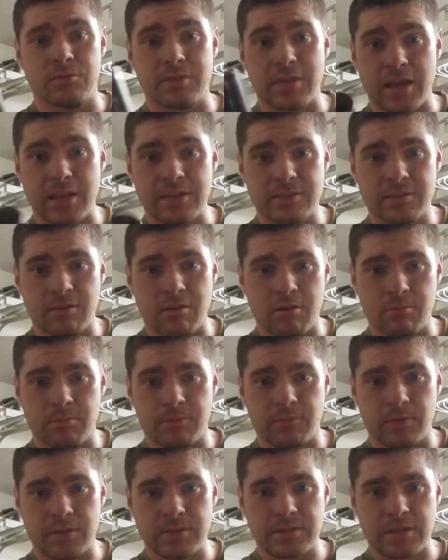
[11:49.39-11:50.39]
That's a Harbor
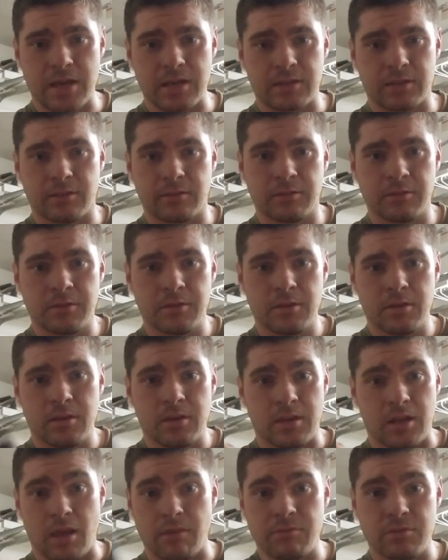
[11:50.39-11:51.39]
Freight socket.
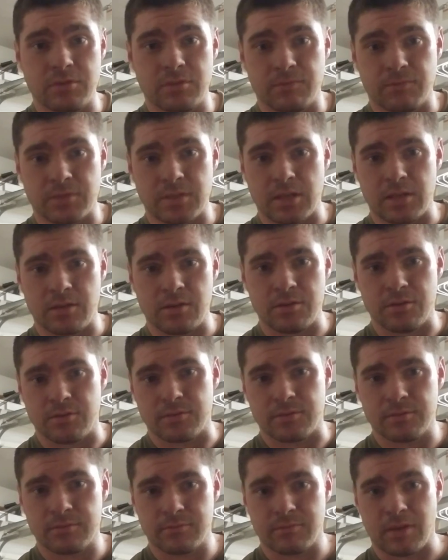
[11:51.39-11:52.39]
And I've used it for 10
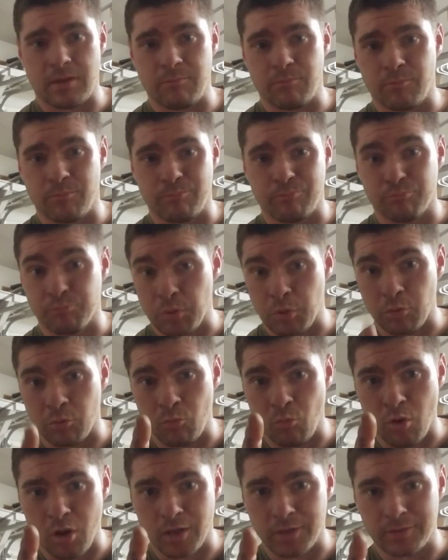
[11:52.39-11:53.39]
years. I broke
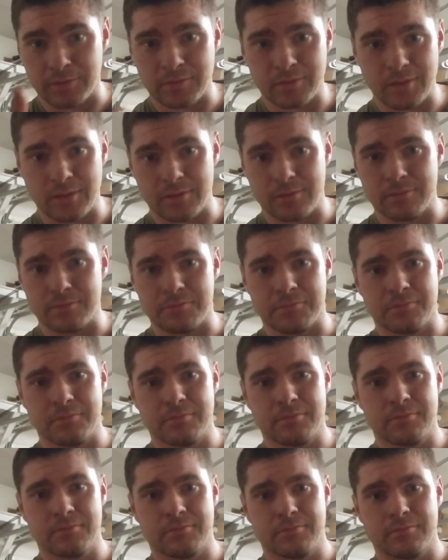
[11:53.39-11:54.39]
one and
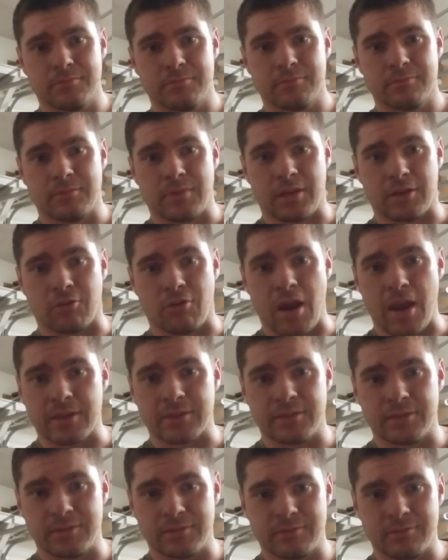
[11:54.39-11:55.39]
I cracked
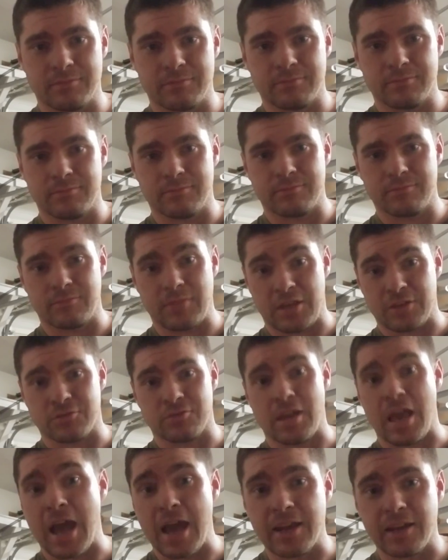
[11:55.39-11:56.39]
it.
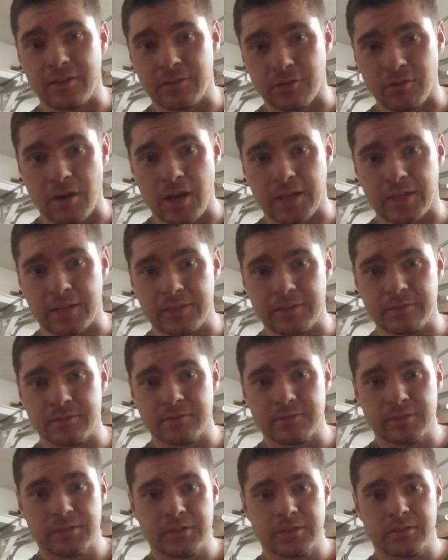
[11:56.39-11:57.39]
Actually, I didn't crack it.
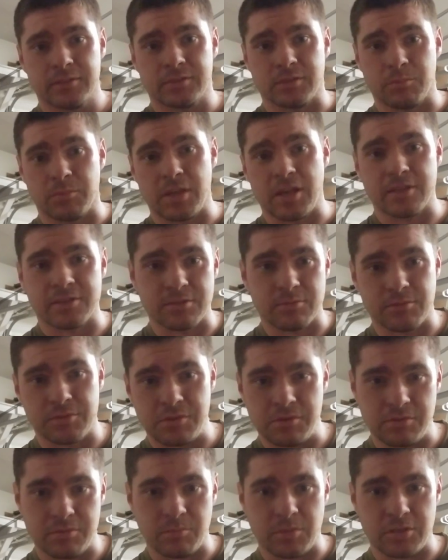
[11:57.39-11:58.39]
Somebody else that was
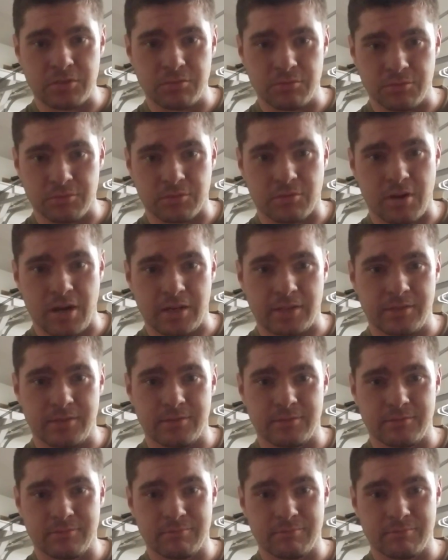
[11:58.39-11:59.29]
using my tools cracked it.